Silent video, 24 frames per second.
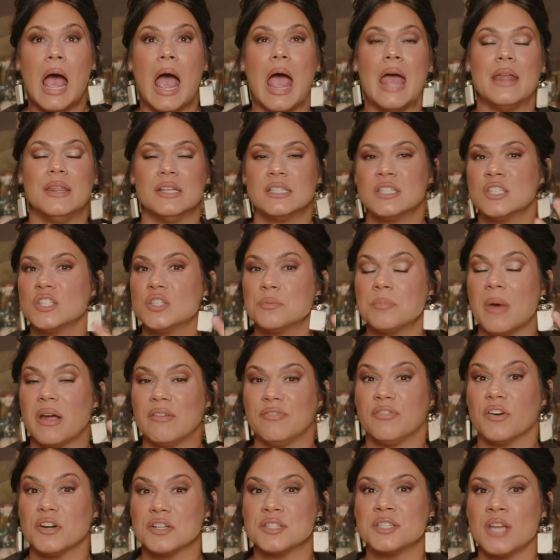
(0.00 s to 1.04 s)
And this is my
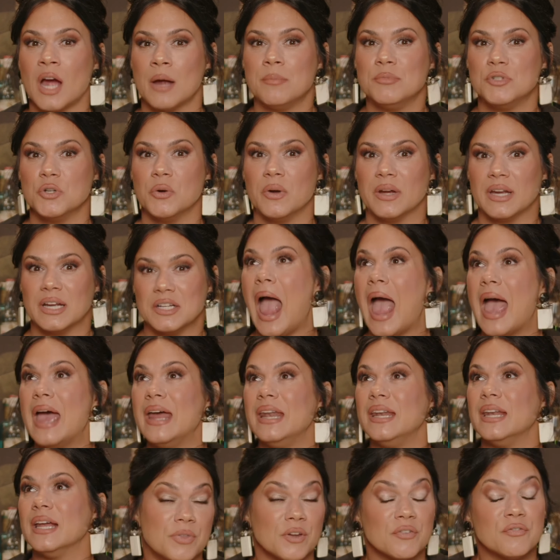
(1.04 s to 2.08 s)
first time doing it.
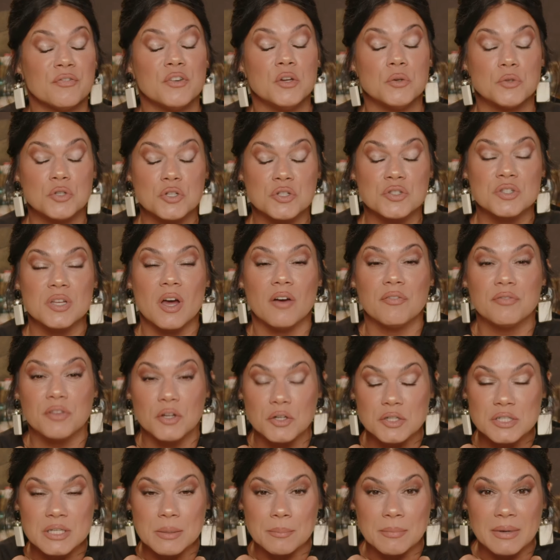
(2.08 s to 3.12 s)
And the future self
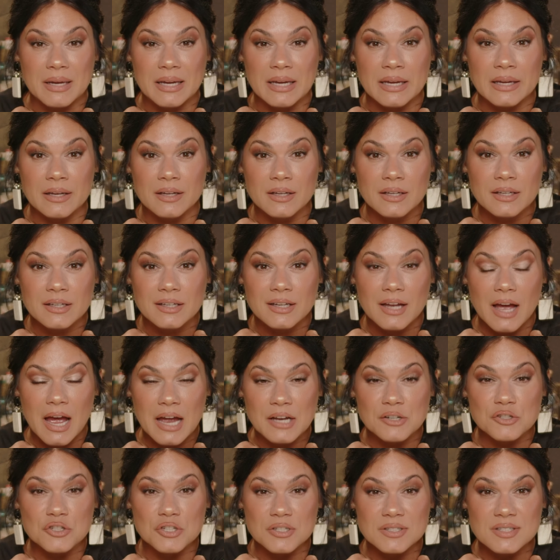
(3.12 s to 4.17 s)
looked at me
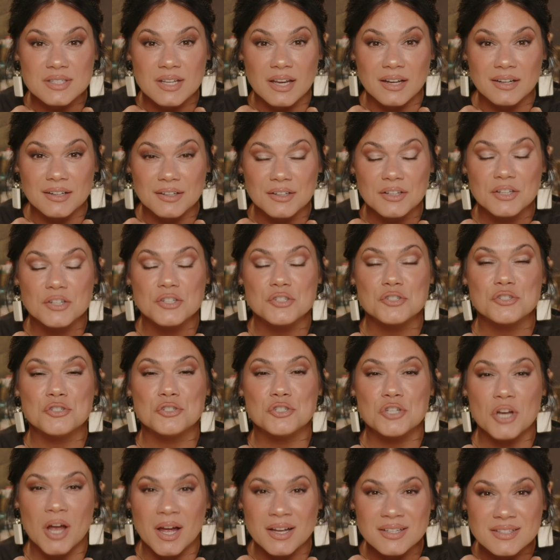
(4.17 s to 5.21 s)
and just said,
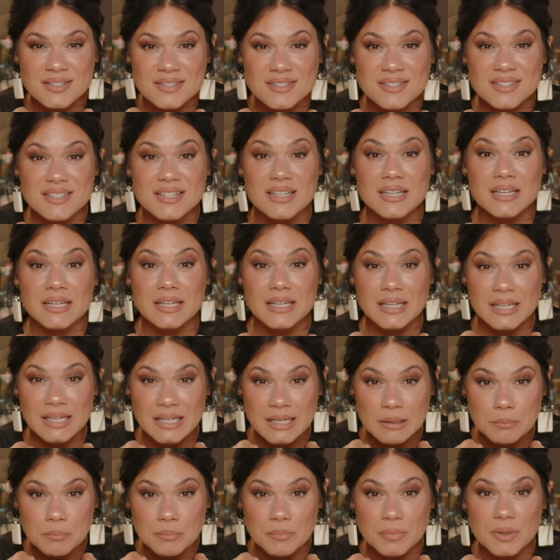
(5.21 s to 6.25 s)
just
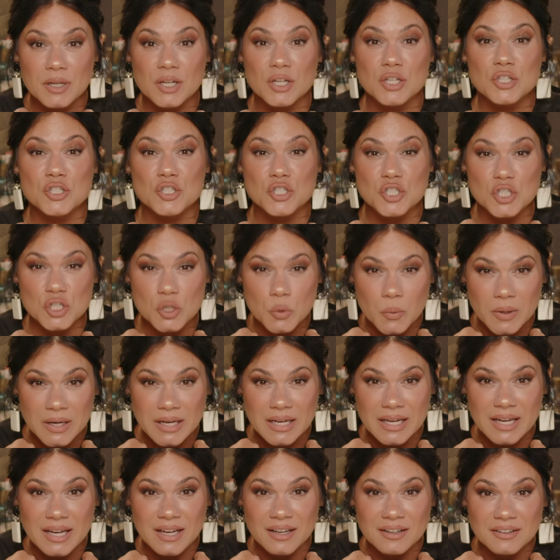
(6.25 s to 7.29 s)
keep doing
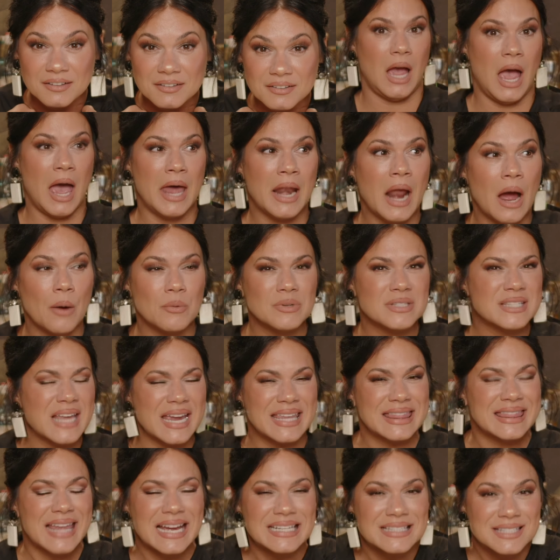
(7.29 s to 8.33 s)
it. And I was
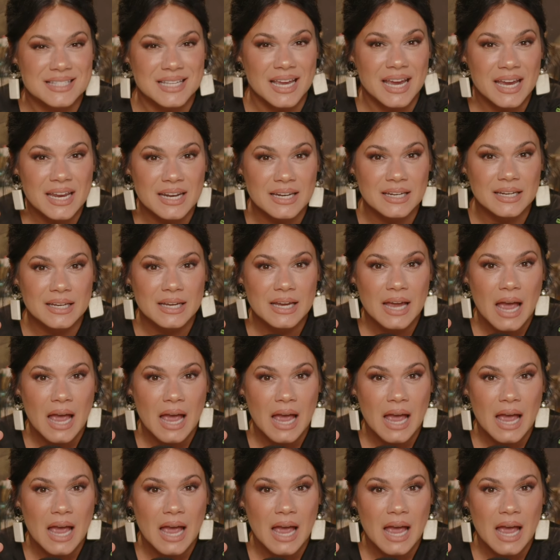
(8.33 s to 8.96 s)
like, that's it.